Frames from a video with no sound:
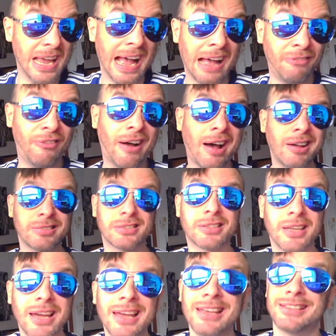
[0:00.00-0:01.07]
half-assed,
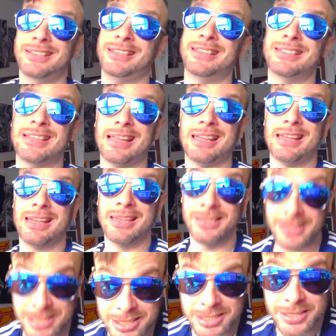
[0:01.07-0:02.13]
because it
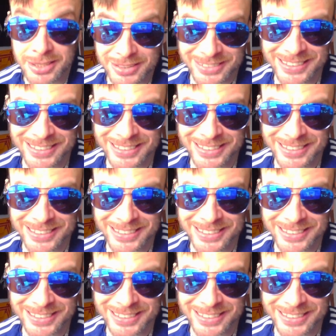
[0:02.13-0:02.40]
is.